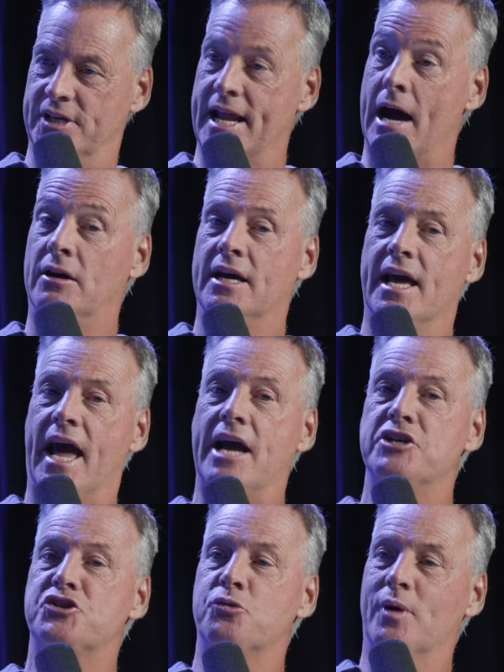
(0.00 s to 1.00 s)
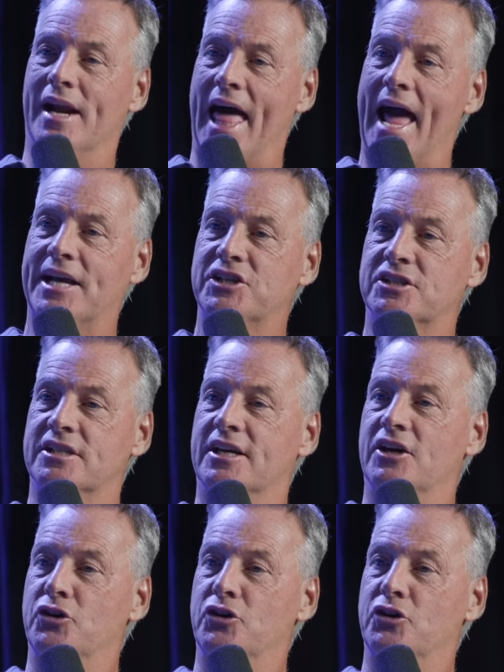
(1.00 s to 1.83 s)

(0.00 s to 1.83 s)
Mm. Now, as you relax,